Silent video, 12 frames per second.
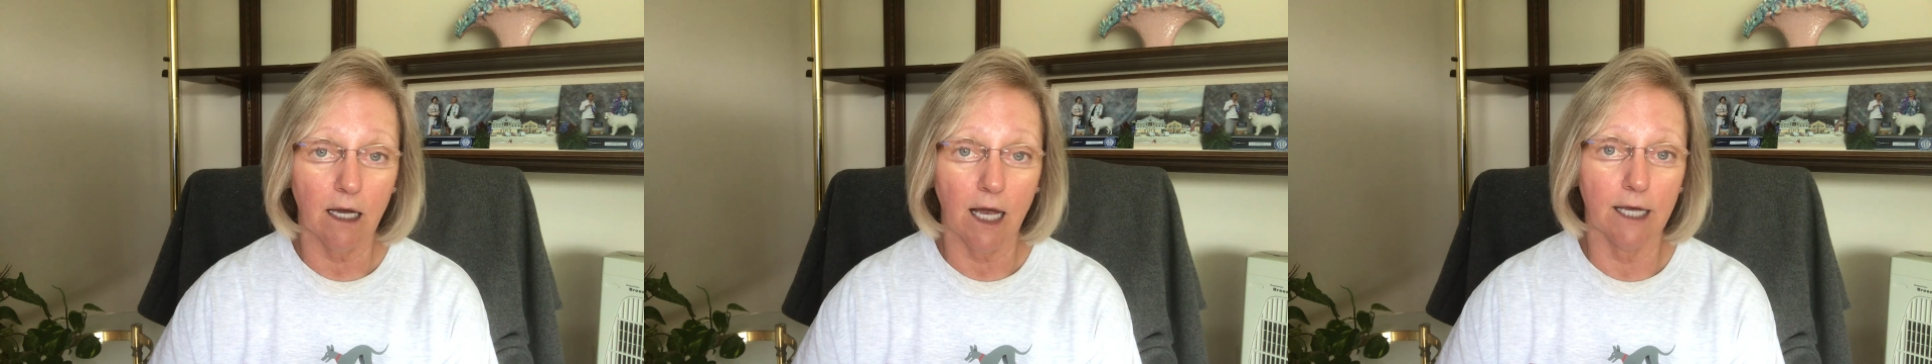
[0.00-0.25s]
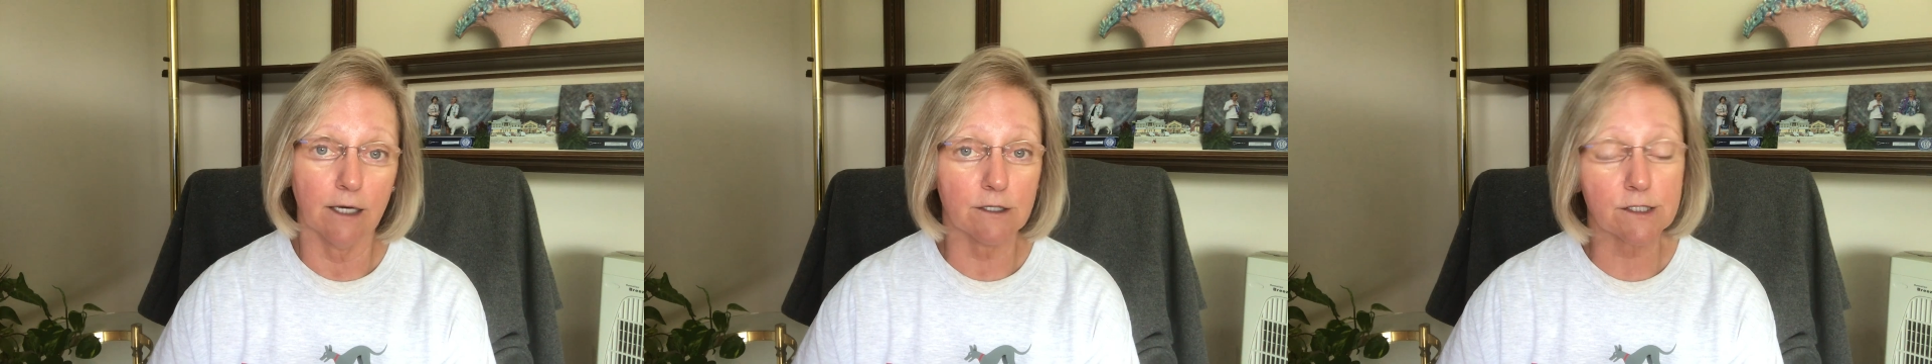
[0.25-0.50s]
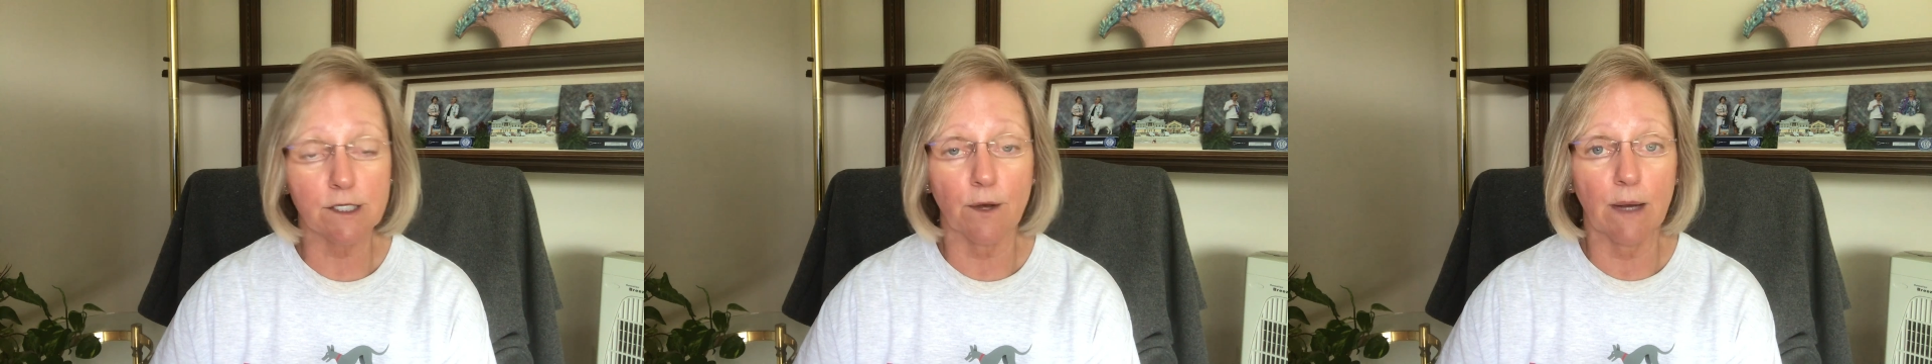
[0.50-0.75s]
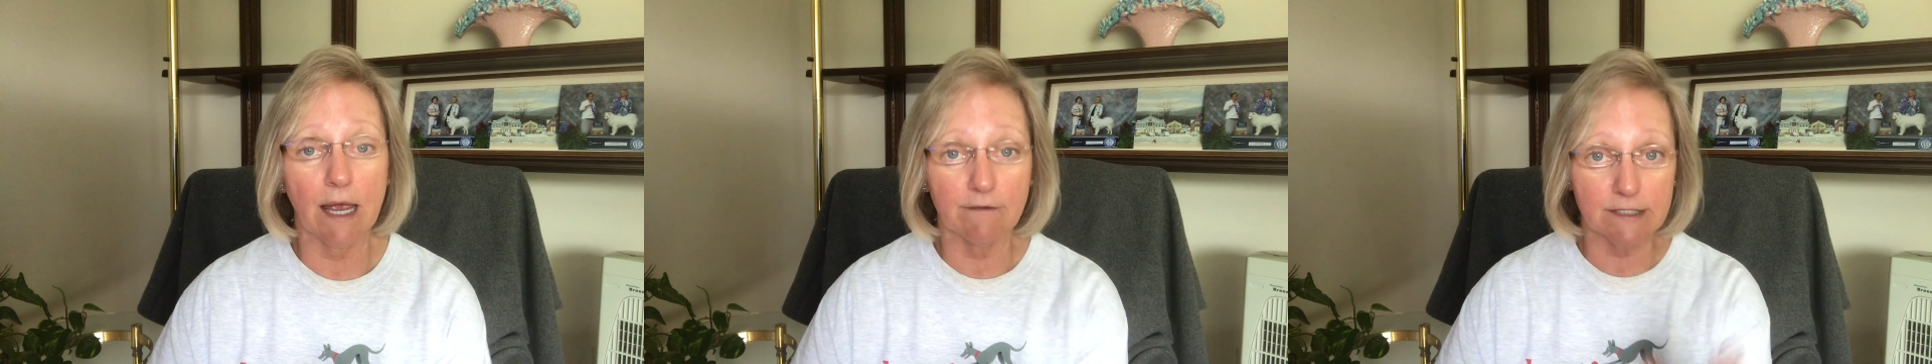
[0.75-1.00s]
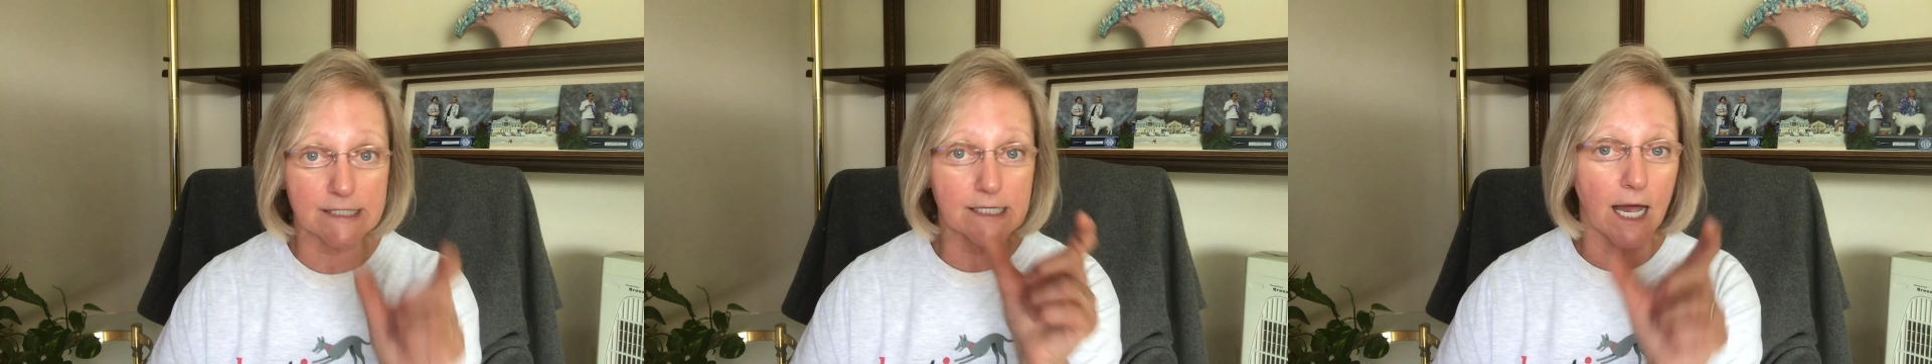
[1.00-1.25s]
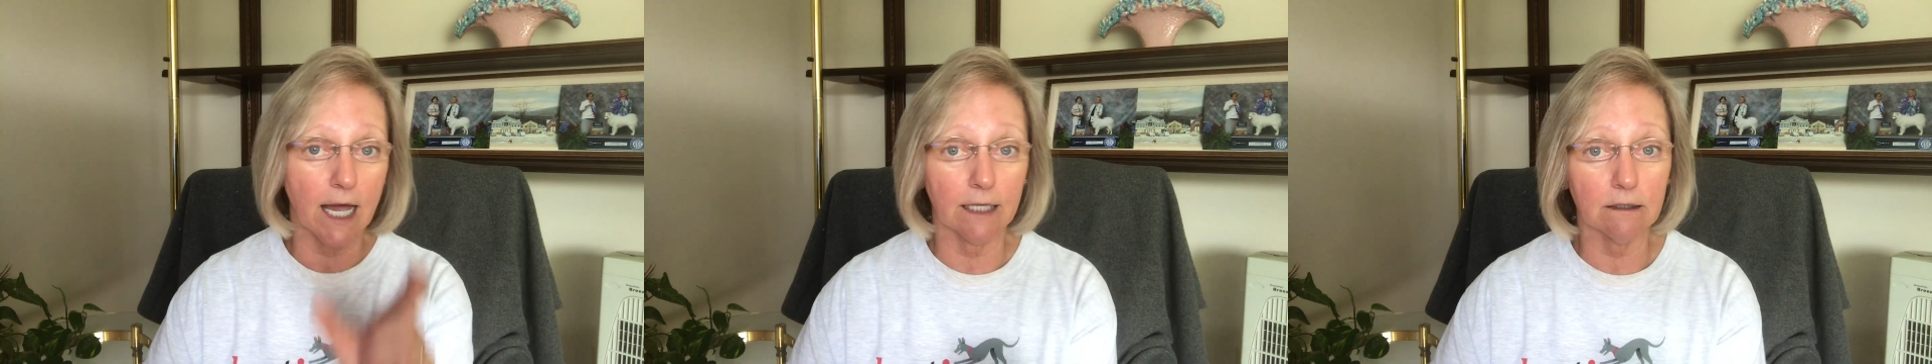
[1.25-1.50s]
I also have a
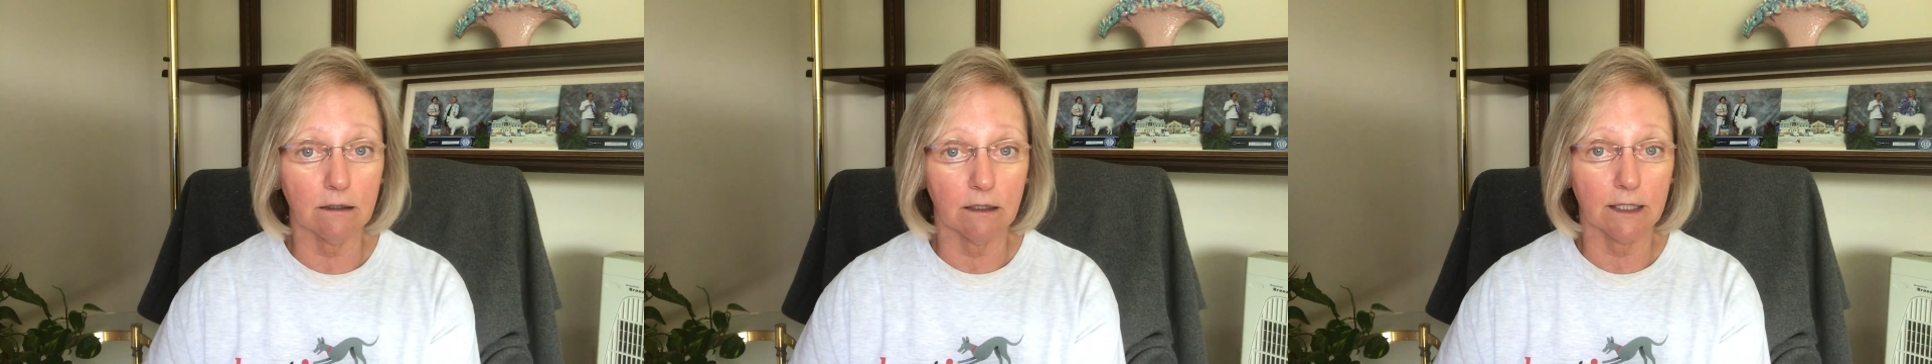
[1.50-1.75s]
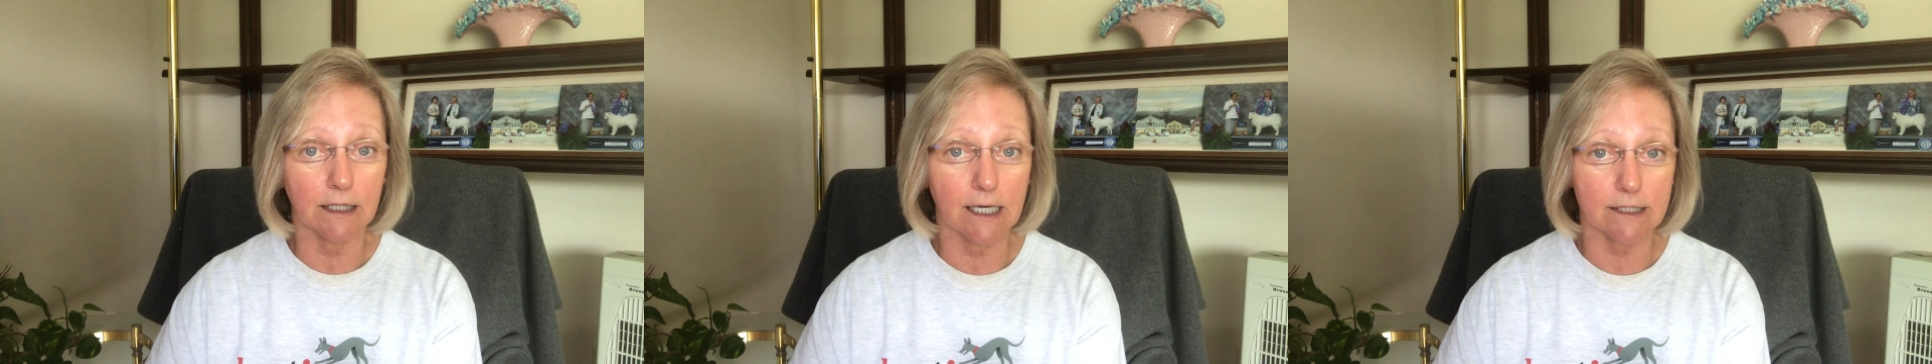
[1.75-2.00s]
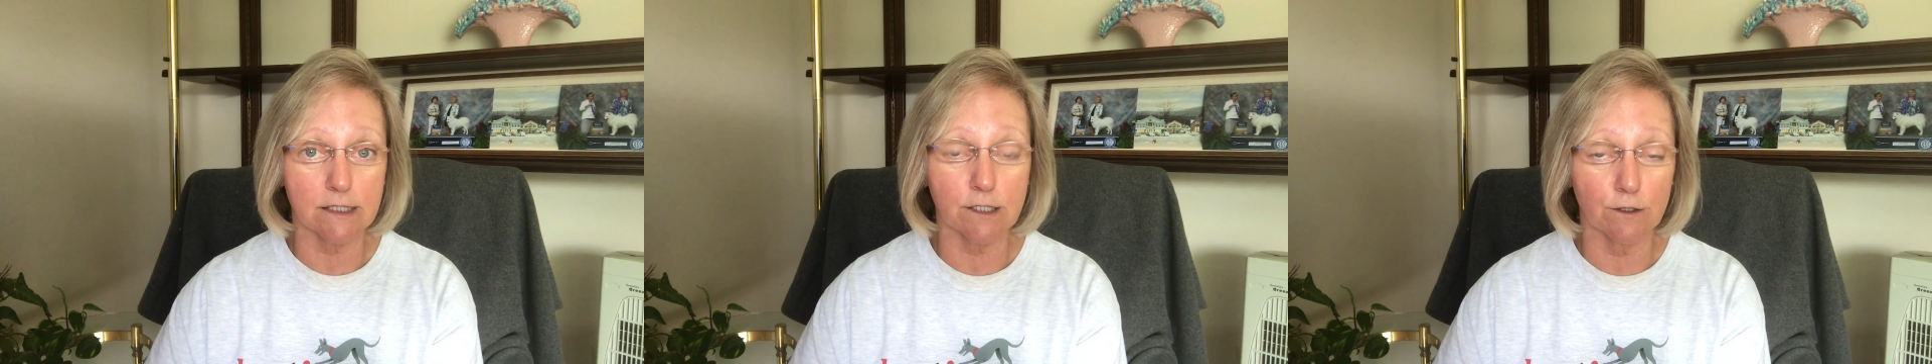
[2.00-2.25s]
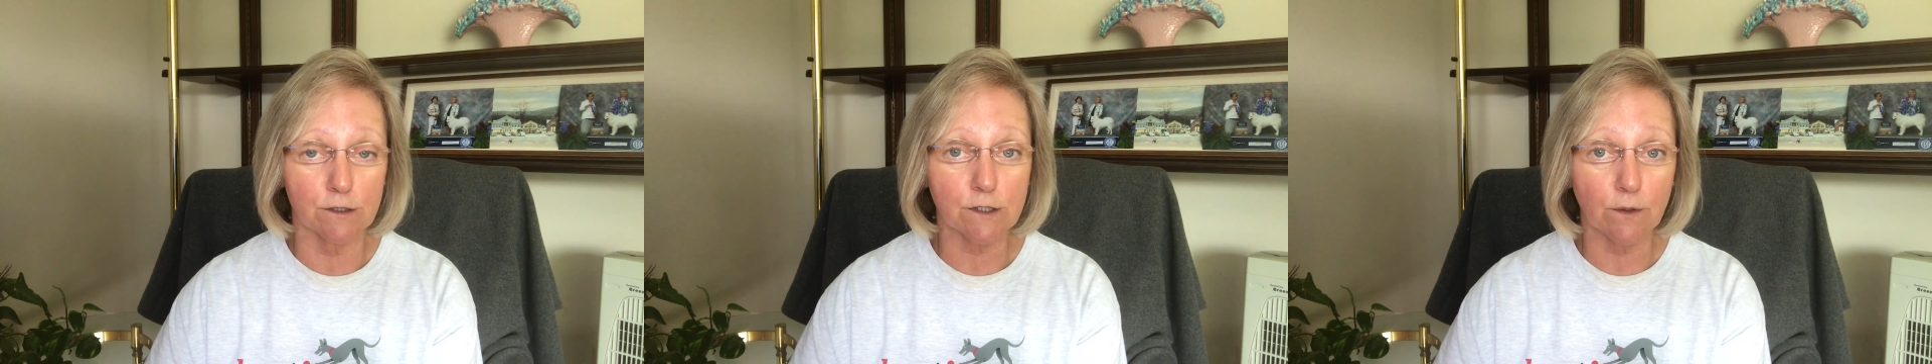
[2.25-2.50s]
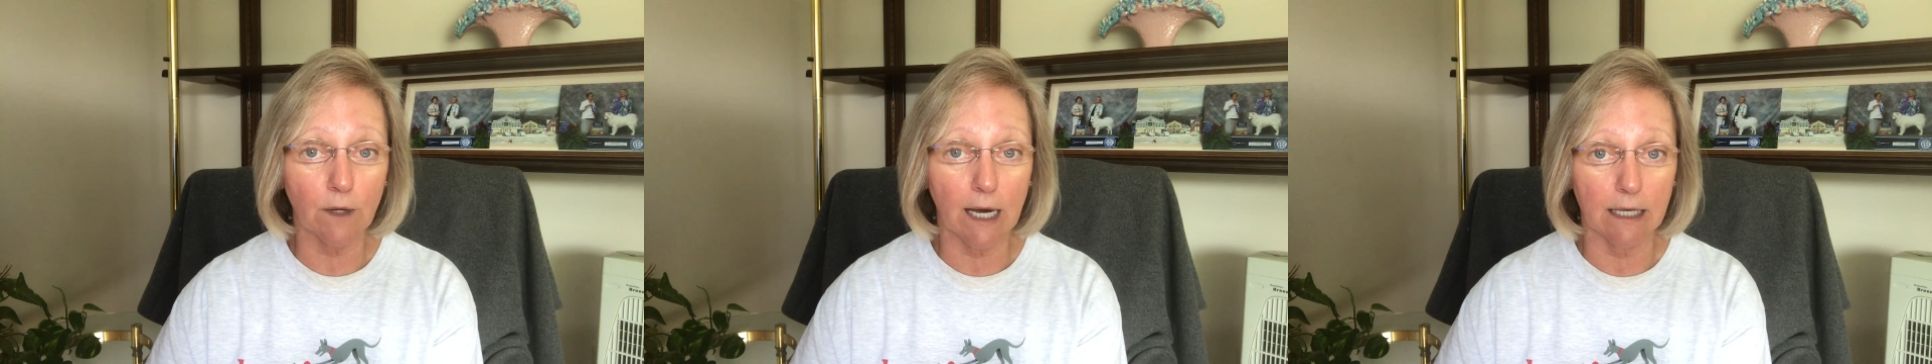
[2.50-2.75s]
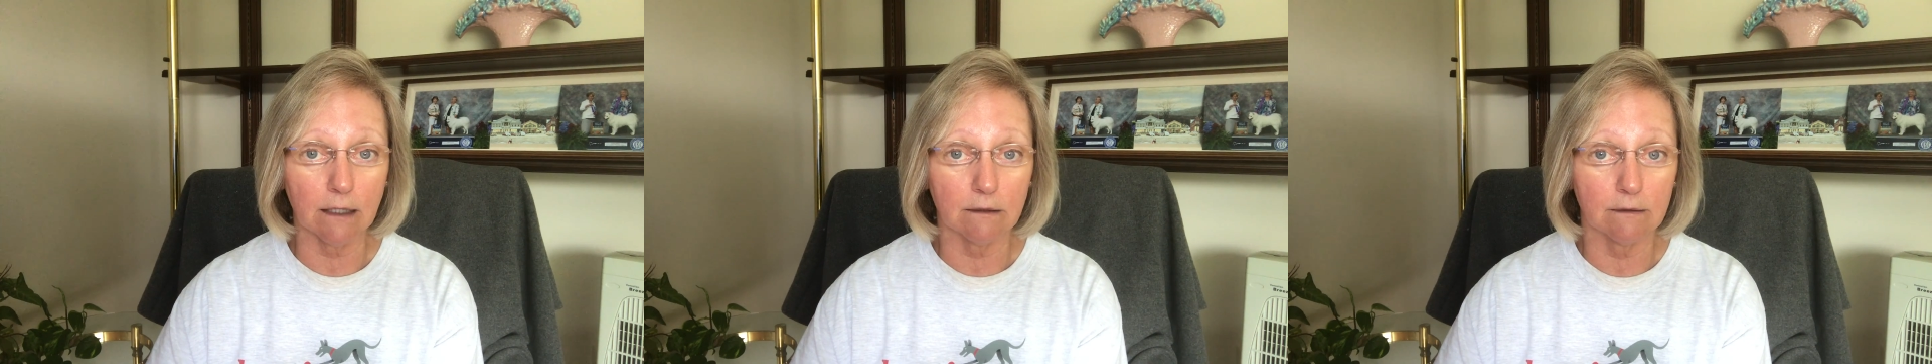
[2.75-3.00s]
sign on Gusto's
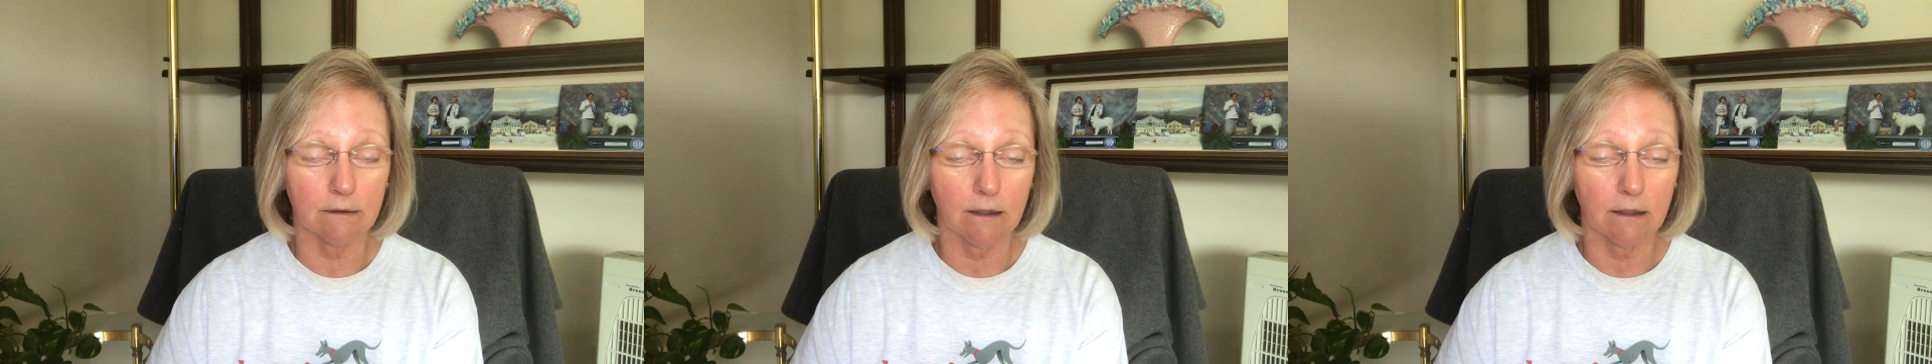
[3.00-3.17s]
crate,